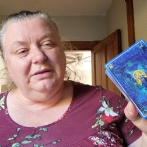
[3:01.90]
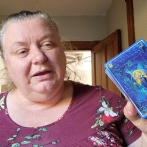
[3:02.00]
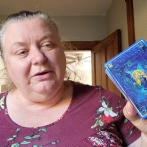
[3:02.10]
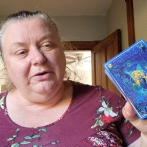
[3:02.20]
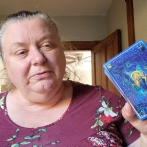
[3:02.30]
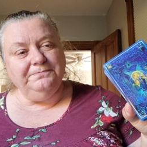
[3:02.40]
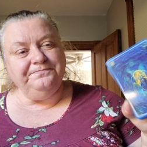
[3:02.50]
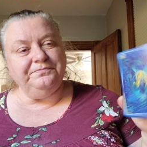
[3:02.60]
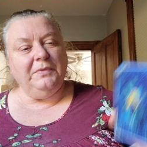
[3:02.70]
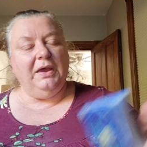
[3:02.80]
Tarot,
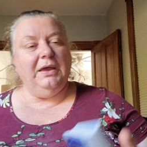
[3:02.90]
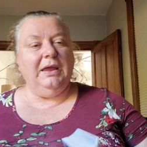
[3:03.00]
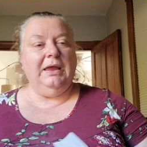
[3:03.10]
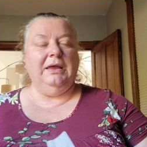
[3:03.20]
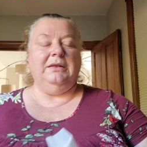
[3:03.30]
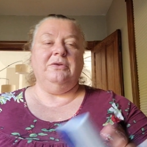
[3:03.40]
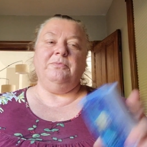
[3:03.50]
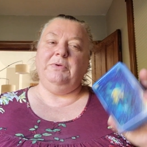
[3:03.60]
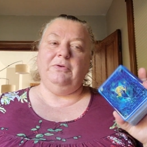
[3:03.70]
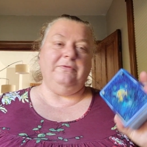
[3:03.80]
and they're
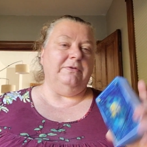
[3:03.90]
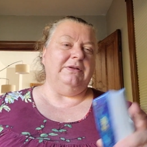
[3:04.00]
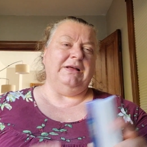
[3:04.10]
beautiful.